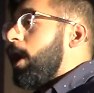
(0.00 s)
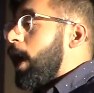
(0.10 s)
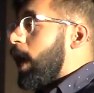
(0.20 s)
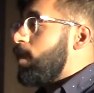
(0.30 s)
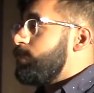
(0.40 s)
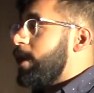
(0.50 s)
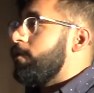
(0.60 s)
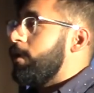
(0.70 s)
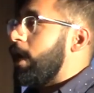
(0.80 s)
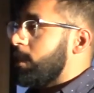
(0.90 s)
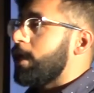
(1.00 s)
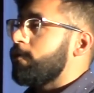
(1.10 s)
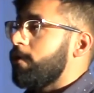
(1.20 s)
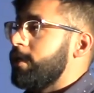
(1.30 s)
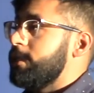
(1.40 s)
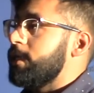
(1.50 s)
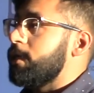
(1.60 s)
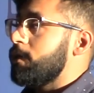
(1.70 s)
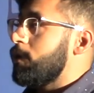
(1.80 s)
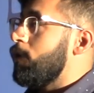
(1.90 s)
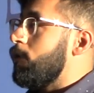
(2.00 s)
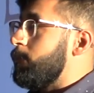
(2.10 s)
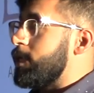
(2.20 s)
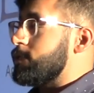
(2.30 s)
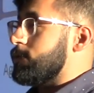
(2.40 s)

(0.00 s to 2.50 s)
hey, I've met her and I like her idea. Because